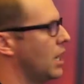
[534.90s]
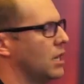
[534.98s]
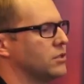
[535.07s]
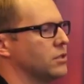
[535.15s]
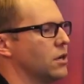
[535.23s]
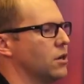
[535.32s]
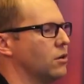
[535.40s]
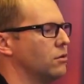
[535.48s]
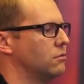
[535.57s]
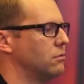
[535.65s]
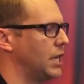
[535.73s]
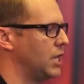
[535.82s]
has their
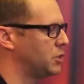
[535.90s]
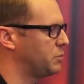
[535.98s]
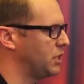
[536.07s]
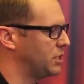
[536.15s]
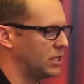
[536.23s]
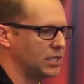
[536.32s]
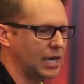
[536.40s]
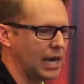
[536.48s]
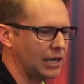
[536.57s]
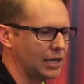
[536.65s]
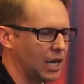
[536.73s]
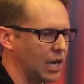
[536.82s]
own HPC
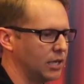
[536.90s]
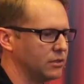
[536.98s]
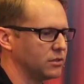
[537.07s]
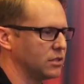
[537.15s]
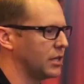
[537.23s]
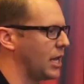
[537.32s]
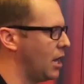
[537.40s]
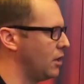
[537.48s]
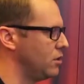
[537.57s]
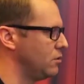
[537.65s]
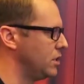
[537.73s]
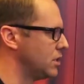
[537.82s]
guidelines on how
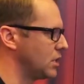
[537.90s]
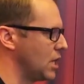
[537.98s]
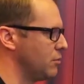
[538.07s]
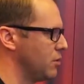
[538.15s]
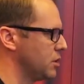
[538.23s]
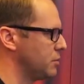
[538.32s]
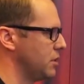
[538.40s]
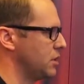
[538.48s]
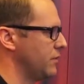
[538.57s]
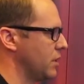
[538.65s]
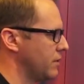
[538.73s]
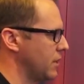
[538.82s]
you disable
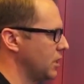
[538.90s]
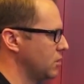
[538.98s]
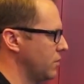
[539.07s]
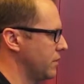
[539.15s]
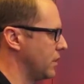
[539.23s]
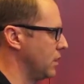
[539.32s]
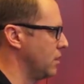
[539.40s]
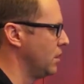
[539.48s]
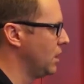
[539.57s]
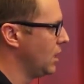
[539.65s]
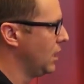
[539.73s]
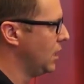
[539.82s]
specific things within
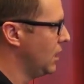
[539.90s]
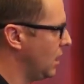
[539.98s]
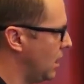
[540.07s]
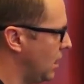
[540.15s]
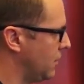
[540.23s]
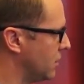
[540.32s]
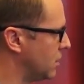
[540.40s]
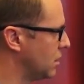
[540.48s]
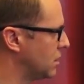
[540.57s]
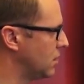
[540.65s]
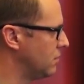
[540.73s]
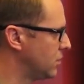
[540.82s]
the
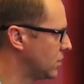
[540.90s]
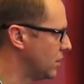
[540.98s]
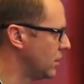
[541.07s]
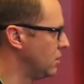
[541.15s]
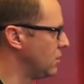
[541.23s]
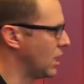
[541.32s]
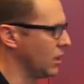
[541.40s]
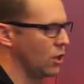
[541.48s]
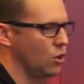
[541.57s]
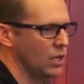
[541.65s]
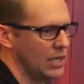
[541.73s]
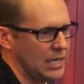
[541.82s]
system so that you get
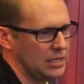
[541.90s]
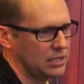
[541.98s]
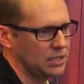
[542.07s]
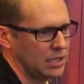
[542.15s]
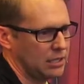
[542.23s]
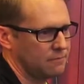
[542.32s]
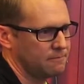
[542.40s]
lower latency.